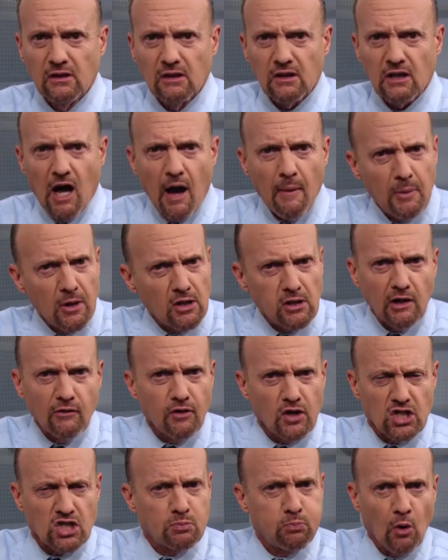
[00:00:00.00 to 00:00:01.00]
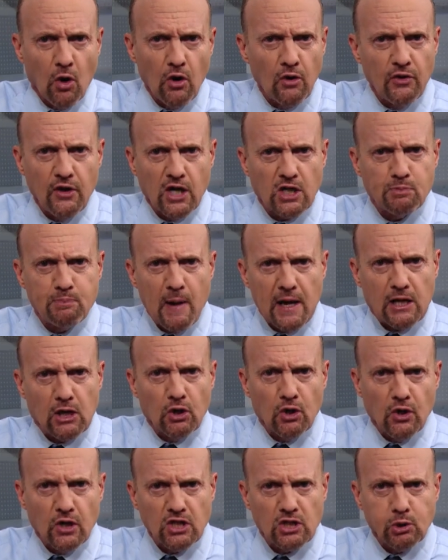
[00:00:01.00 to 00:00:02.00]
Company delivered a smaller than expected
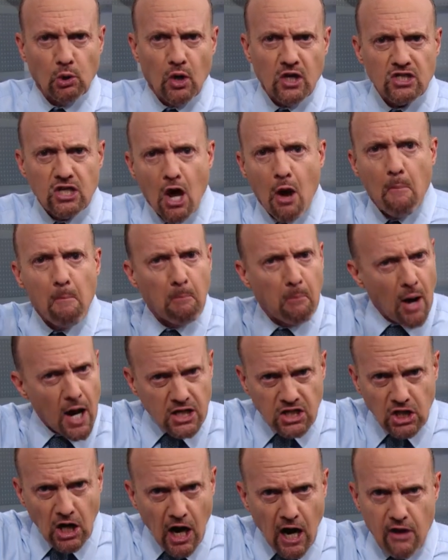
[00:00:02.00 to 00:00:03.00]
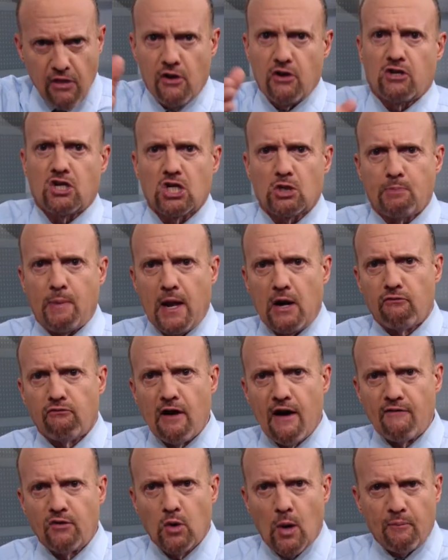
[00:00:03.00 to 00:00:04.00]
earnings loss, much higher than anticipated
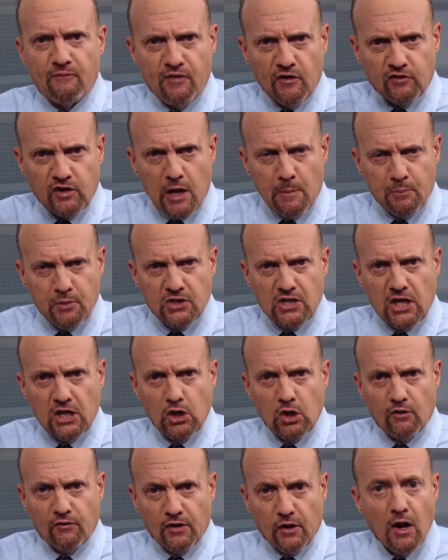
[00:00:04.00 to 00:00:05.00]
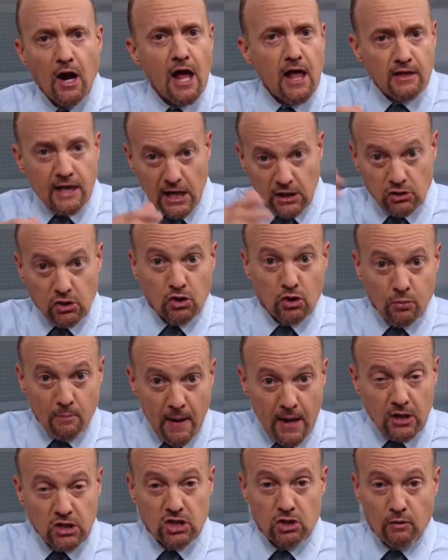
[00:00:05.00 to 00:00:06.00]
revenue, up 15% year over year, thanks to
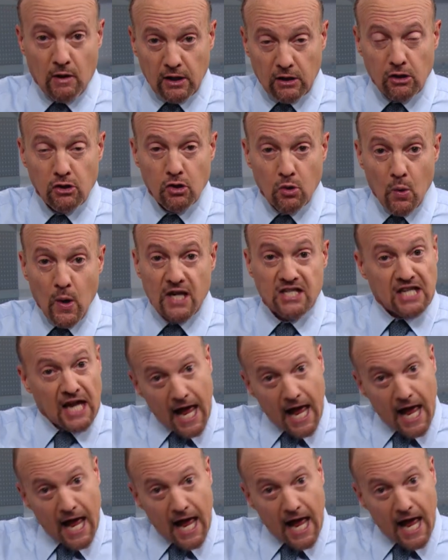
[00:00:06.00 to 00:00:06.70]
tremendous strength in the U.S.